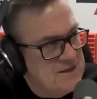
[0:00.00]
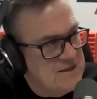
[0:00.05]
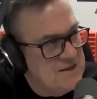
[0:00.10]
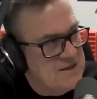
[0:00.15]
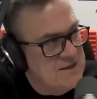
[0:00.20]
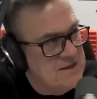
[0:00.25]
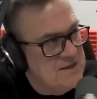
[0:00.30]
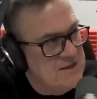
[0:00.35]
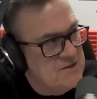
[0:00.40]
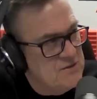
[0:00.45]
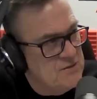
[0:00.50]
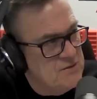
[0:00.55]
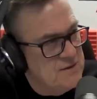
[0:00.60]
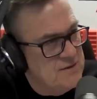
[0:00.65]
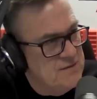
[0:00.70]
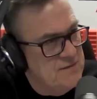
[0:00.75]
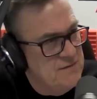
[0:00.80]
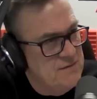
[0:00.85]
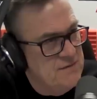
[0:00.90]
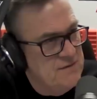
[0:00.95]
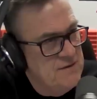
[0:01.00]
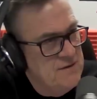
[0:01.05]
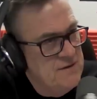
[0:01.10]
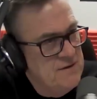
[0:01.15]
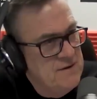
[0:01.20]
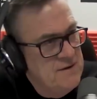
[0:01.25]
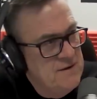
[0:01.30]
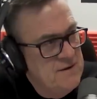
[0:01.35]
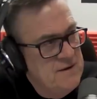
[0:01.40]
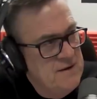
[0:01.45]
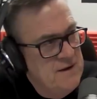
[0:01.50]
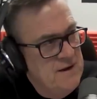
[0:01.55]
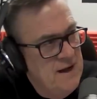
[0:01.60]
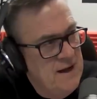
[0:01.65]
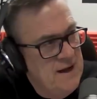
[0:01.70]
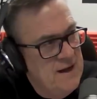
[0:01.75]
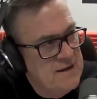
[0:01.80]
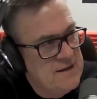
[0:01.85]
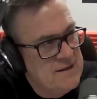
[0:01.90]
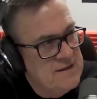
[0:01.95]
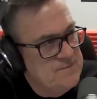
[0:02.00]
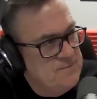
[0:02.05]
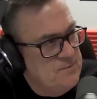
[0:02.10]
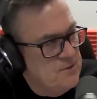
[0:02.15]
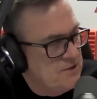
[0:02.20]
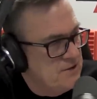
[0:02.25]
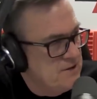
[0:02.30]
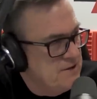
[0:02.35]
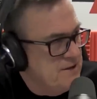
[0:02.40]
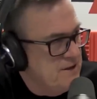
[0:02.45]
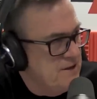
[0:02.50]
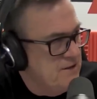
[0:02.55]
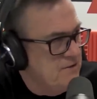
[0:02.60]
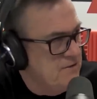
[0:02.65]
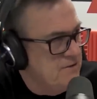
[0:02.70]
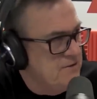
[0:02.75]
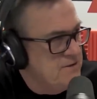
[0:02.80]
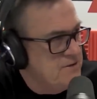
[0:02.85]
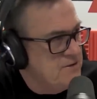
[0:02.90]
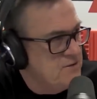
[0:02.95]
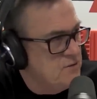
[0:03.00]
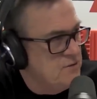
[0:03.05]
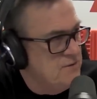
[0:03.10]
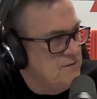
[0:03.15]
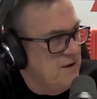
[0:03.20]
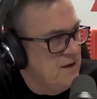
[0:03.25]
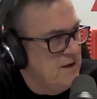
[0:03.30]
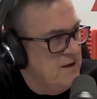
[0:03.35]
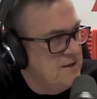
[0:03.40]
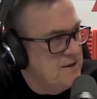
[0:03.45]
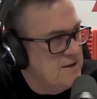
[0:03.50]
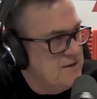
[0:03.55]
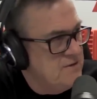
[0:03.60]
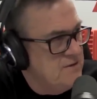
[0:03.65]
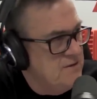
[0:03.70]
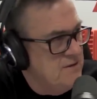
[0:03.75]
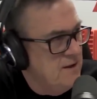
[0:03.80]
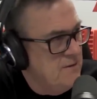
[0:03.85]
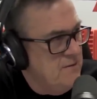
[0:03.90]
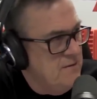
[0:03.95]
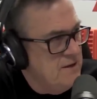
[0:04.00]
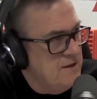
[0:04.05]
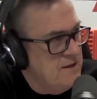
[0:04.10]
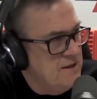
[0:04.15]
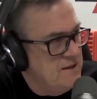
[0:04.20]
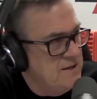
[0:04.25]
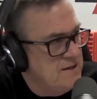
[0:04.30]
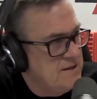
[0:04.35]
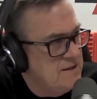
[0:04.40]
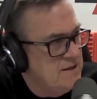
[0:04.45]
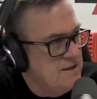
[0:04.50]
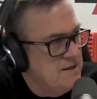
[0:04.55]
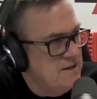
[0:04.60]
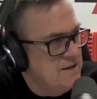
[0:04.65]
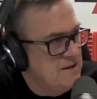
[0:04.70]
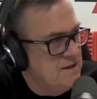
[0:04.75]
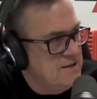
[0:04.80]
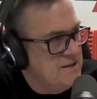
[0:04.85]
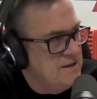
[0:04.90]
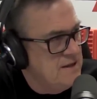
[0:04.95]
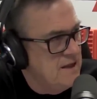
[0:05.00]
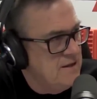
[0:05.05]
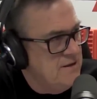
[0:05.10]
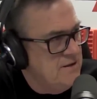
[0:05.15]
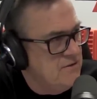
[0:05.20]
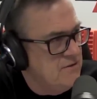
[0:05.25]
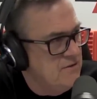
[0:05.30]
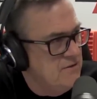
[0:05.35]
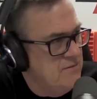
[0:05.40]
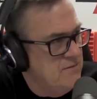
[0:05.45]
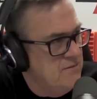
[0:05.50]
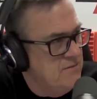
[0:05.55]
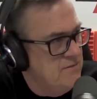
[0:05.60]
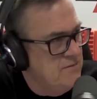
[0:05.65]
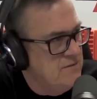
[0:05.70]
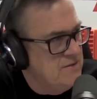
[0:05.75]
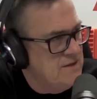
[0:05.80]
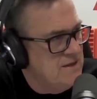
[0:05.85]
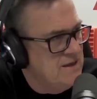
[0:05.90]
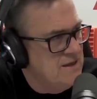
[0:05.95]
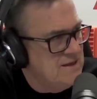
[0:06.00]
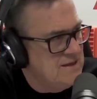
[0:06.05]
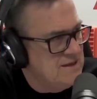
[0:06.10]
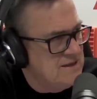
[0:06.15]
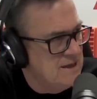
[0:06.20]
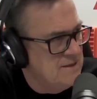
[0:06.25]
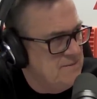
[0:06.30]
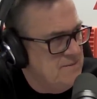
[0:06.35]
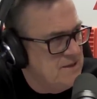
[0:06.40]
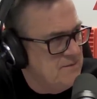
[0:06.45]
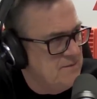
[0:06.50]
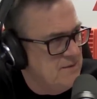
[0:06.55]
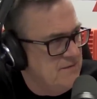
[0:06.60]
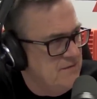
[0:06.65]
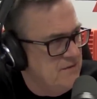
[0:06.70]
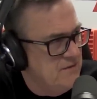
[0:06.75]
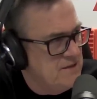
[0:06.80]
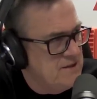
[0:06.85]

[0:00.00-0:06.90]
teach this sort of how to spot a terrorist or a violent extremist. They want to teach. There's another group that seems to be